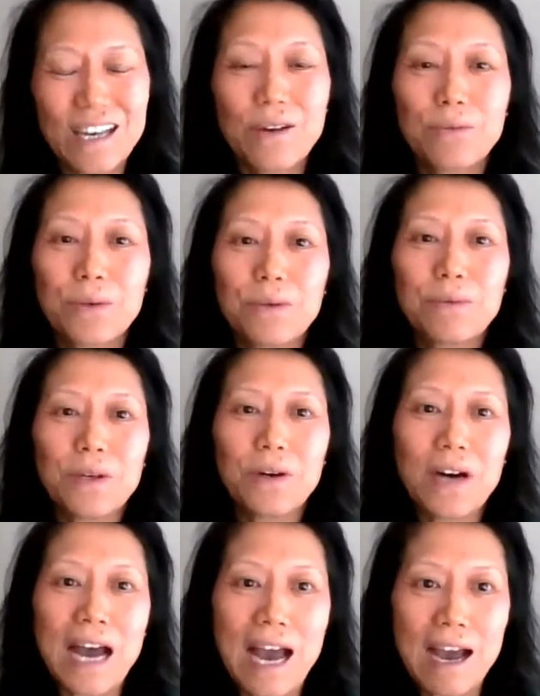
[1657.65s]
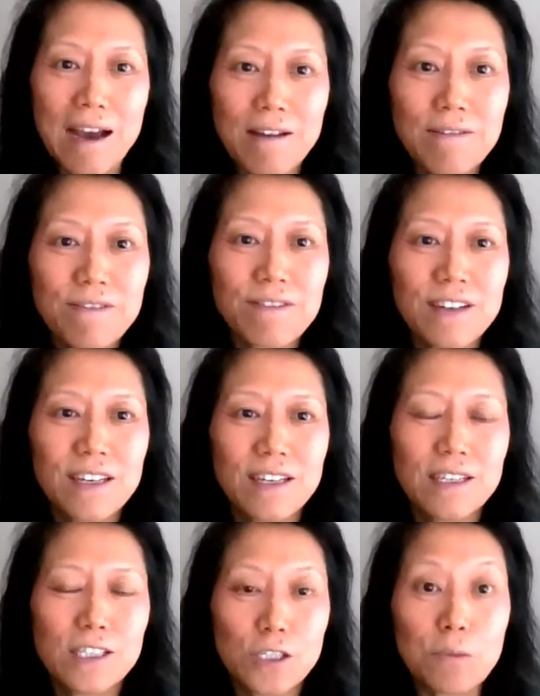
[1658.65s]
we will have
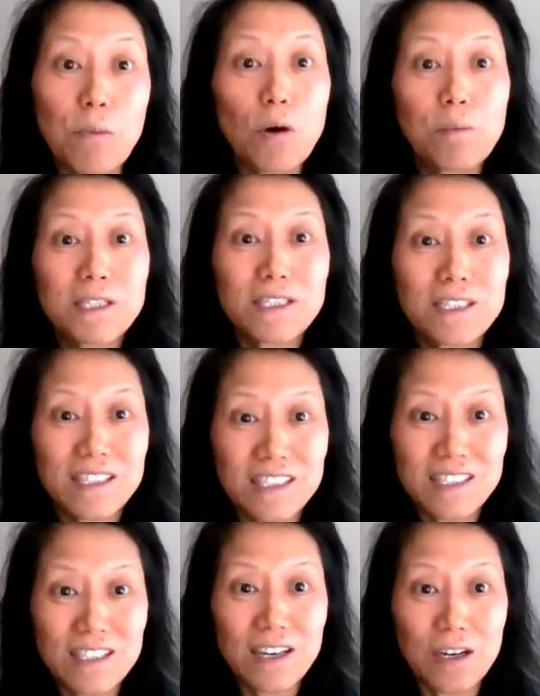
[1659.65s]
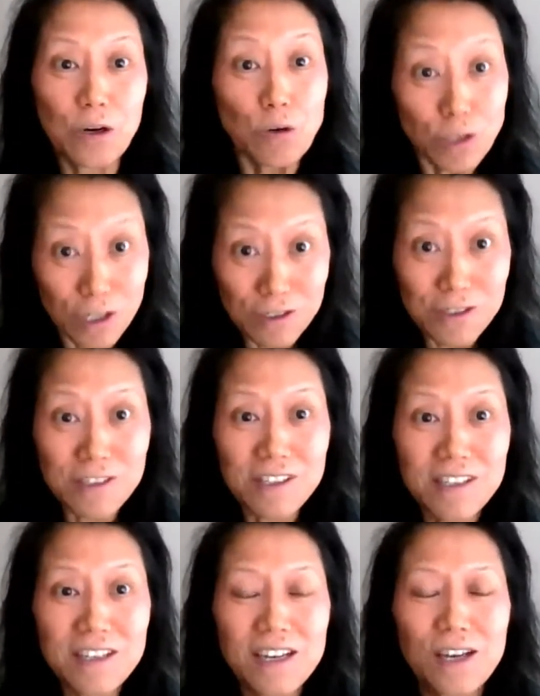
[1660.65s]
small business
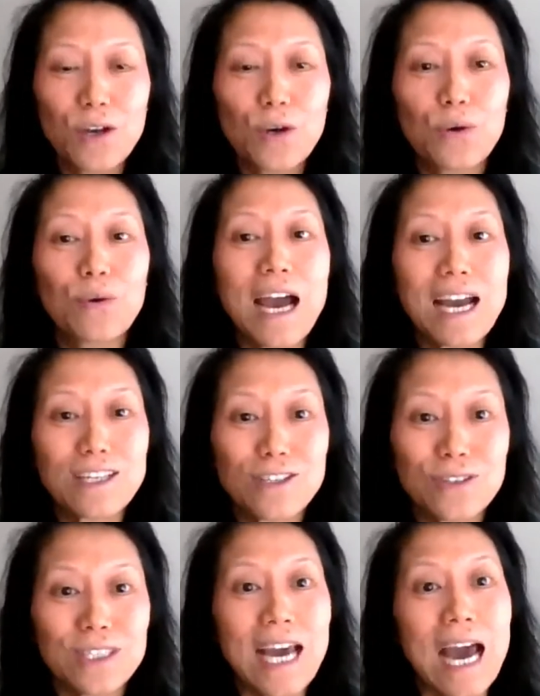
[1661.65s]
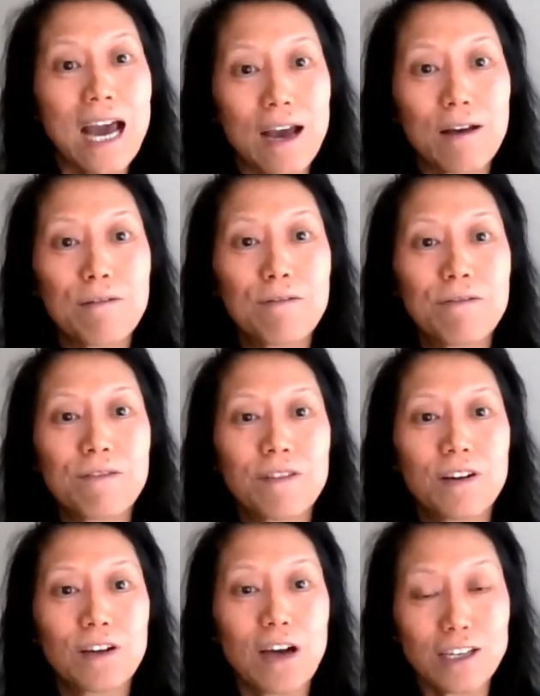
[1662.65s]
owners who actually have
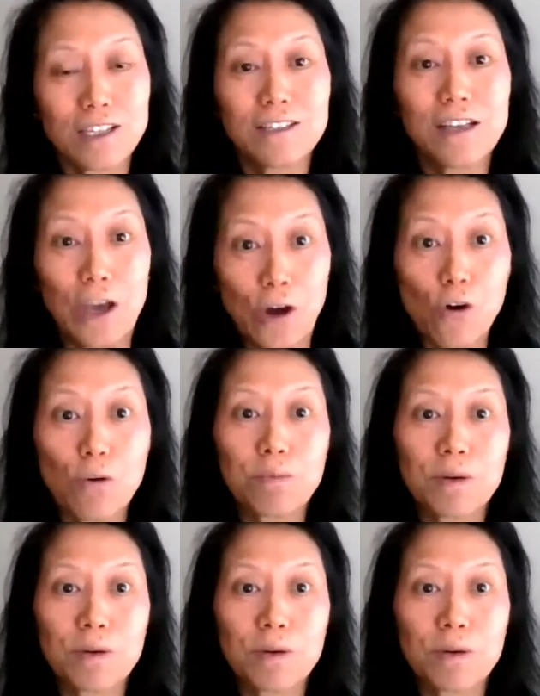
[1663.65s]
gotten help